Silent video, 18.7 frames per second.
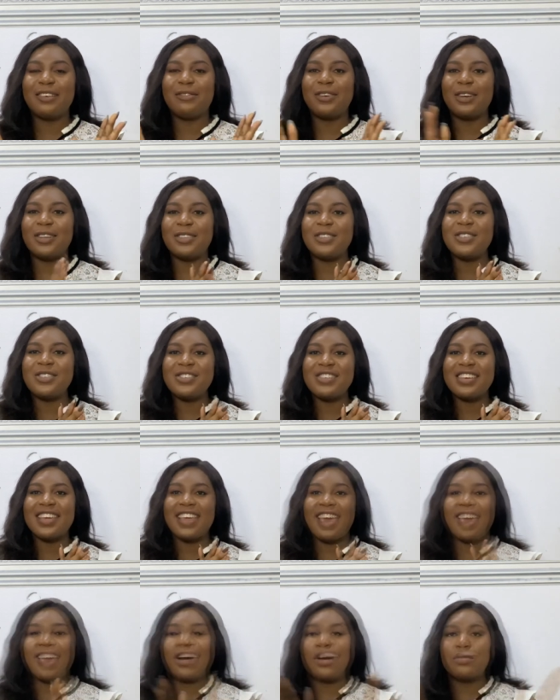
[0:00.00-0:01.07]
If you're new
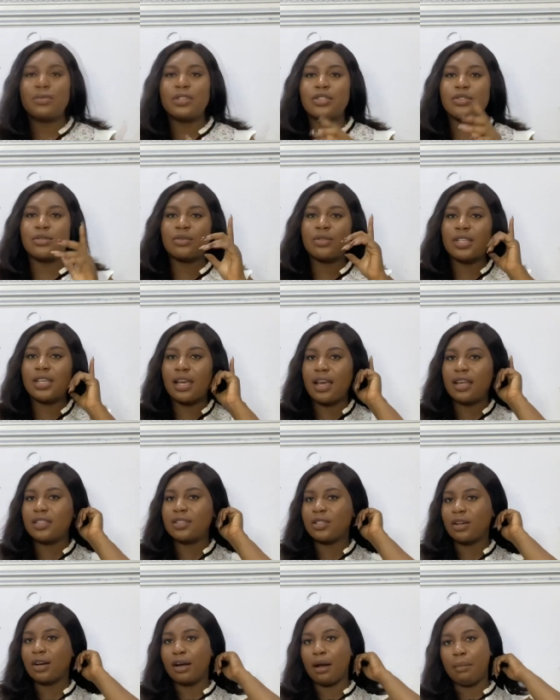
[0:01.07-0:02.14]
here, what we do here is
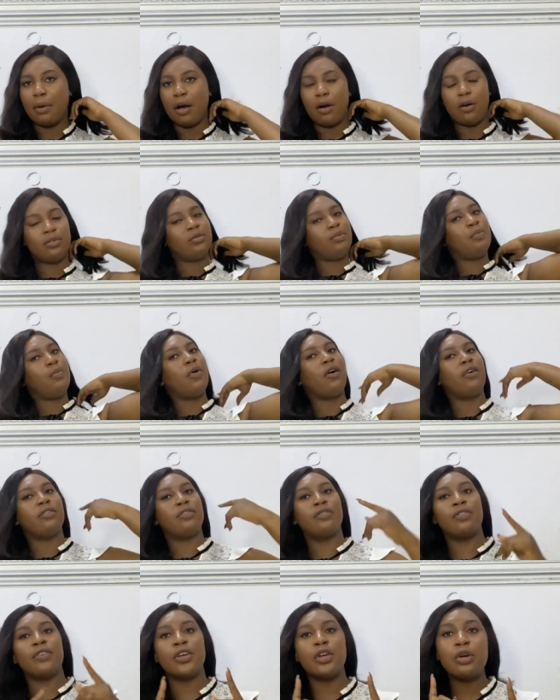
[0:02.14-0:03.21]
talk about
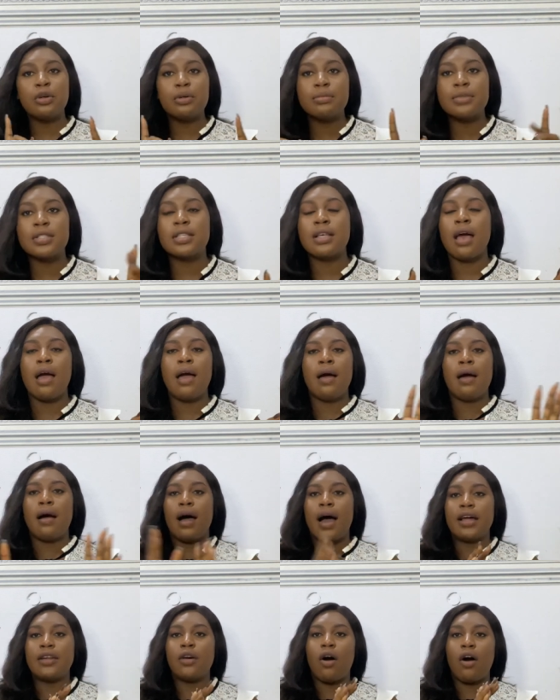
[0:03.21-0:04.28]
perfumes
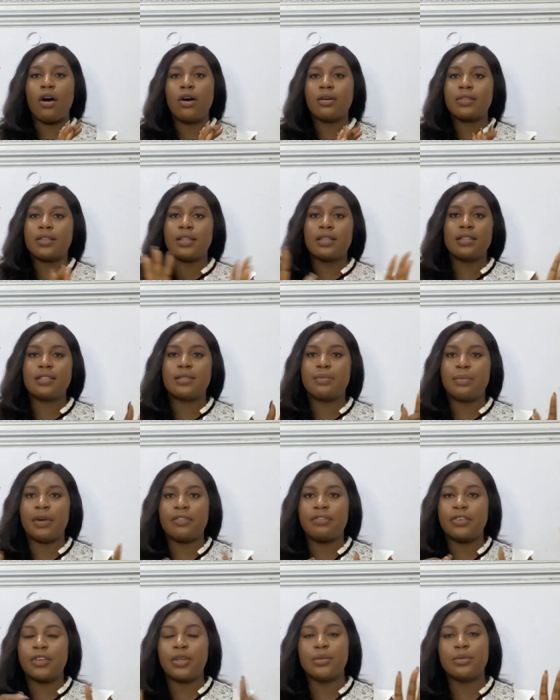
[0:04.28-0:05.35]
and all things
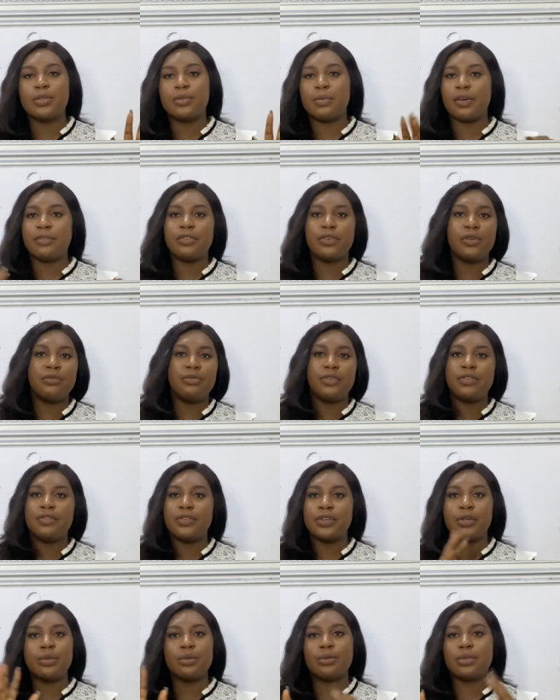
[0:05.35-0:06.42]
perfumes, perfume
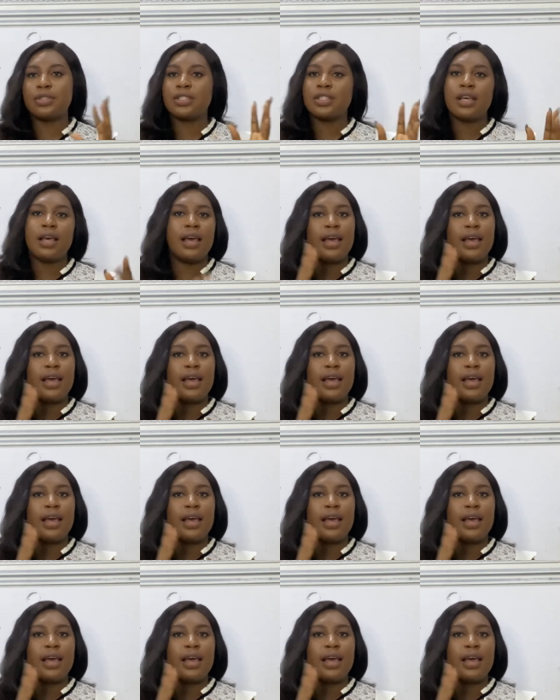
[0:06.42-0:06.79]
reviews,